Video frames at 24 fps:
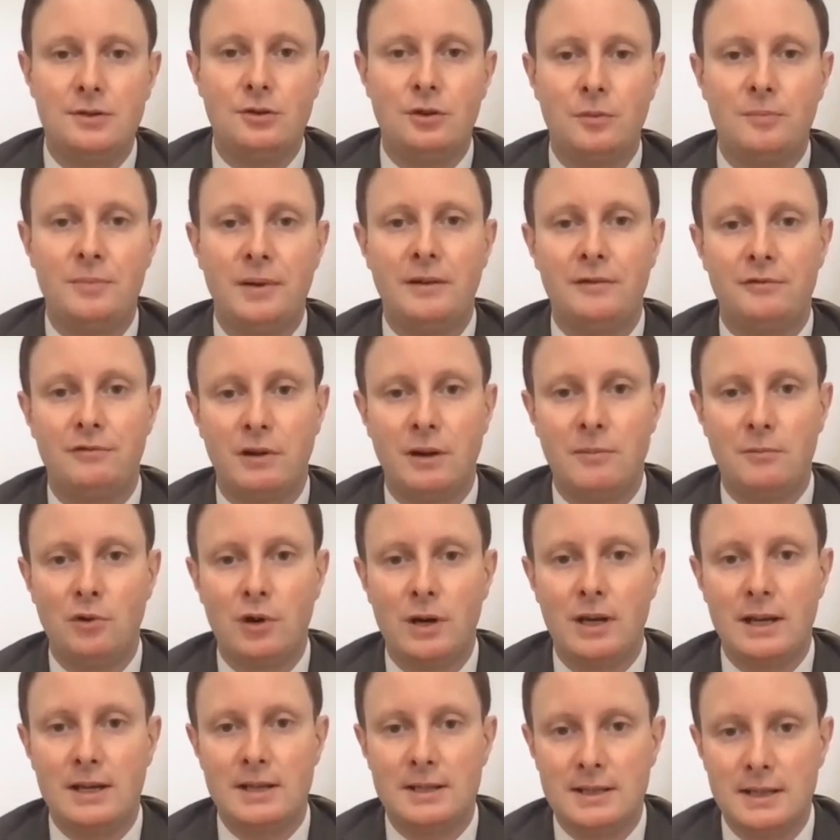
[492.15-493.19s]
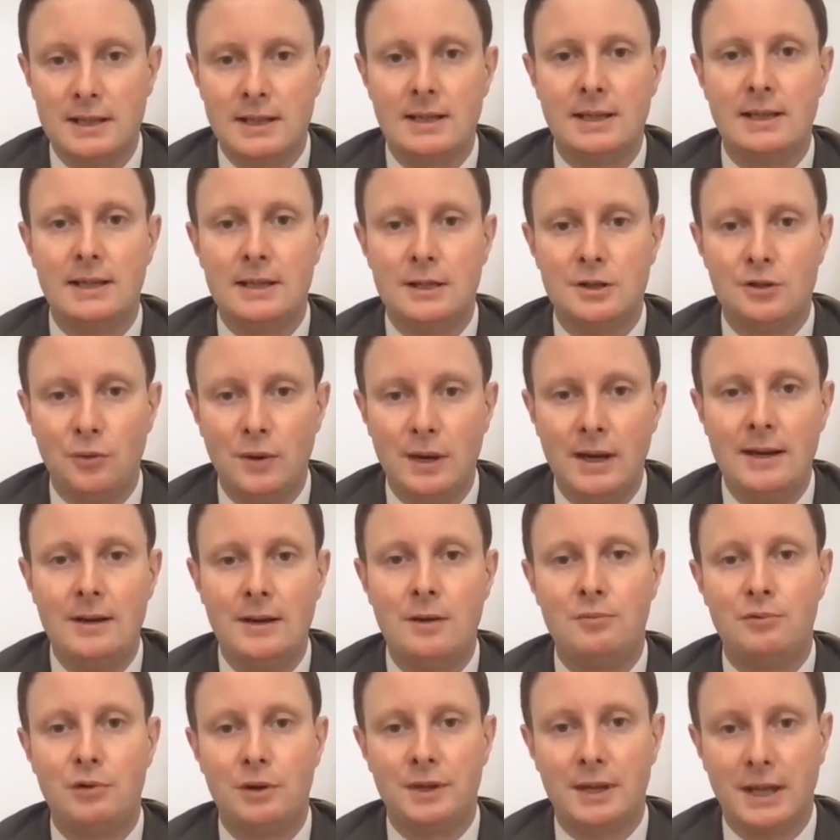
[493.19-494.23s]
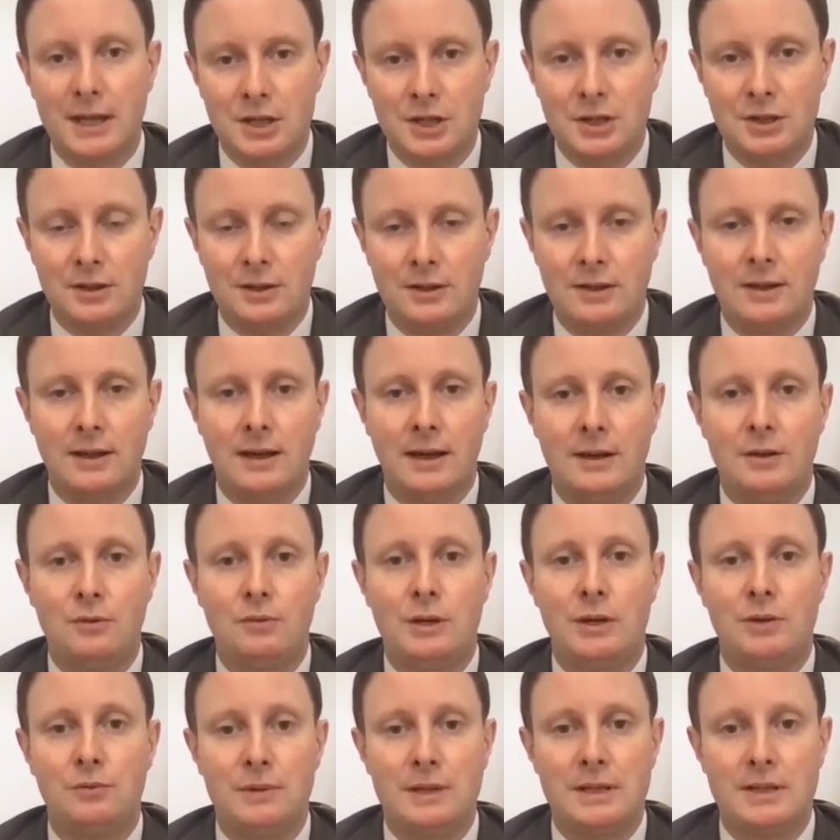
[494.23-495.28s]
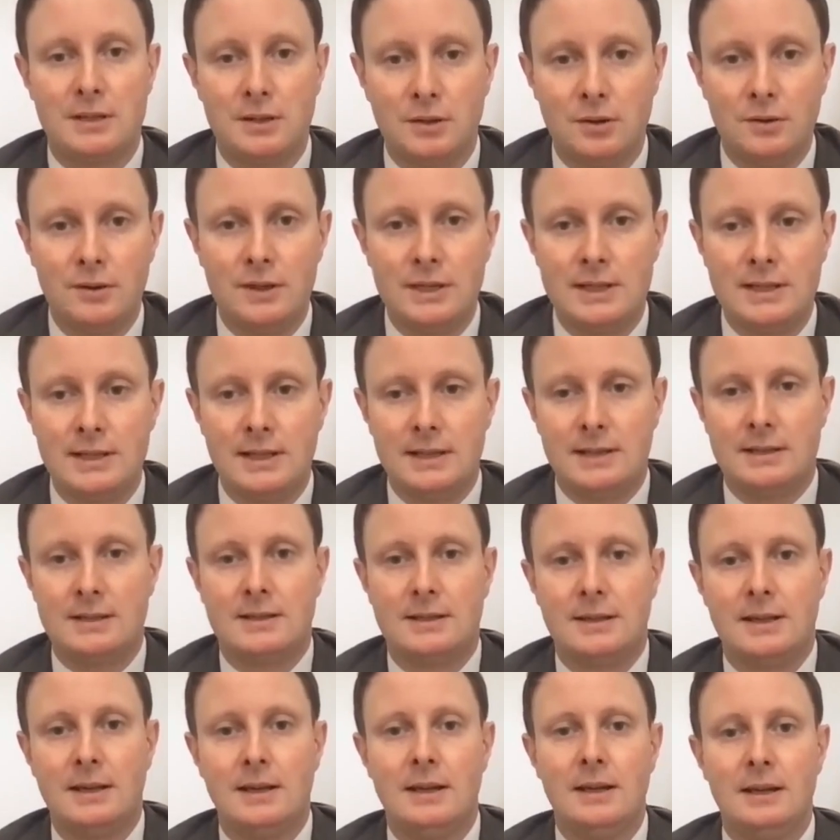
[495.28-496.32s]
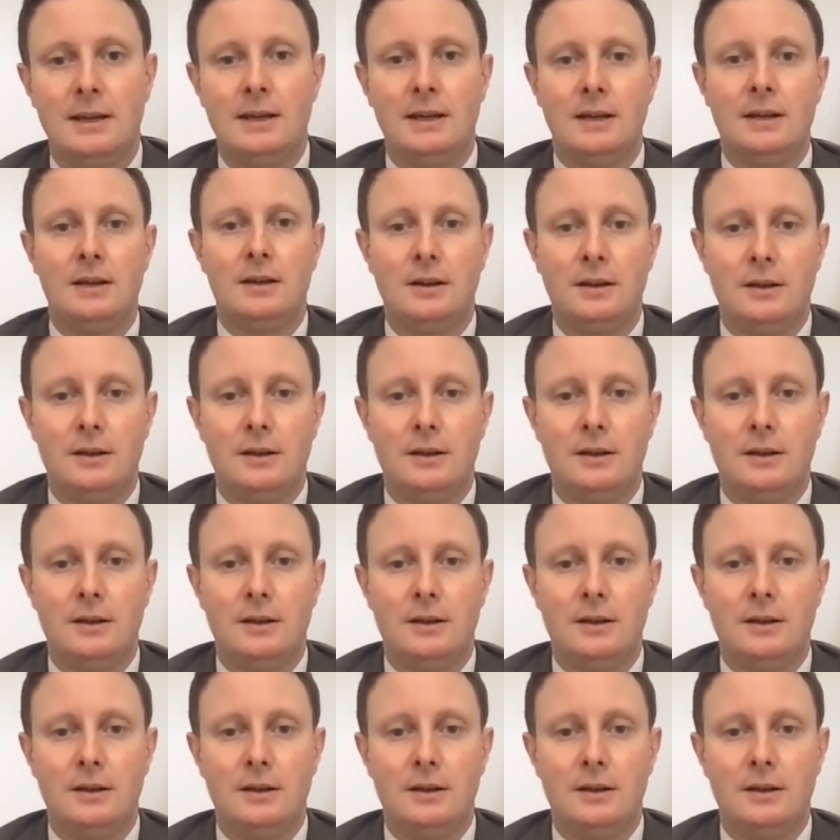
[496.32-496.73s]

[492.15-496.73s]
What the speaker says: But this European framework, I think, is really a protection. And what we saw is that